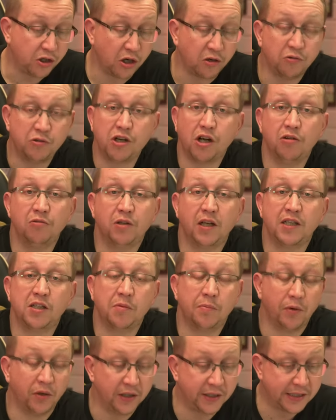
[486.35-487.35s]
so, so
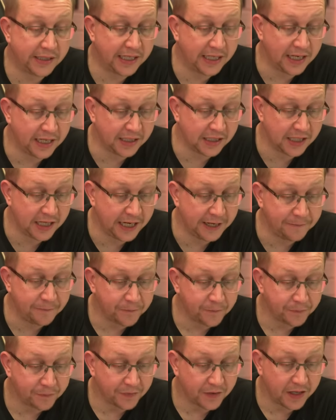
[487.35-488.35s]
disappointing, hasn't
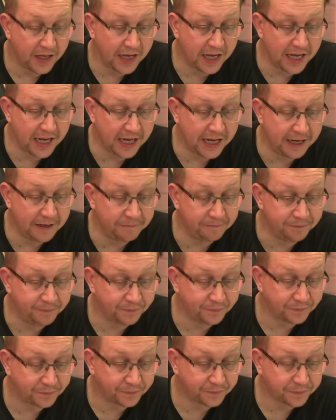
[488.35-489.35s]
it?
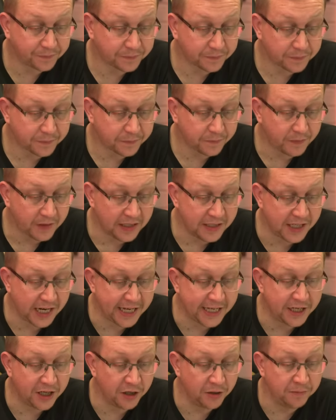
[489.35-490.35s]

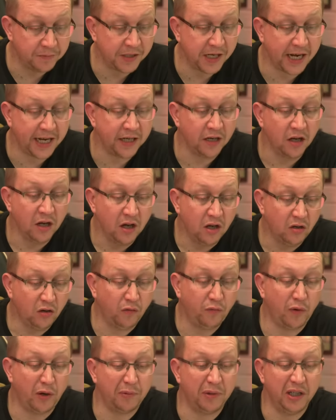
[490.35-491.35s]
Jacob saying,
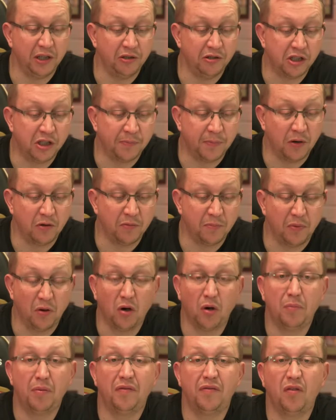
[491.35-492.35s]
love when we lose to both
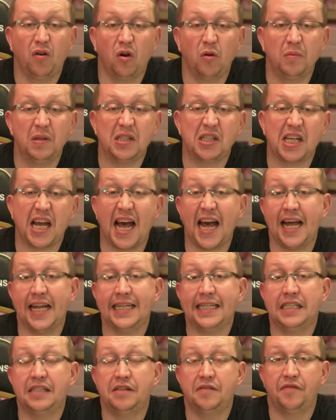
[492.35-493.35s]
poor performance
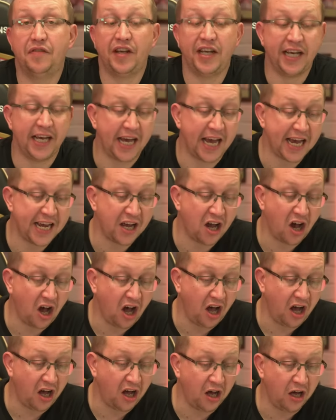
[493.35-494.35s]
and
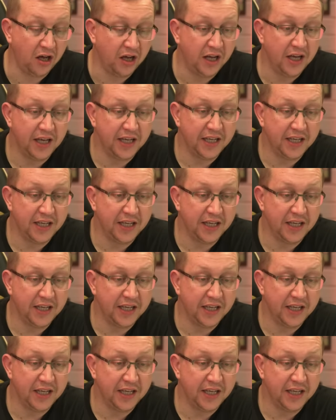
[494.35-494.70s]
VAR.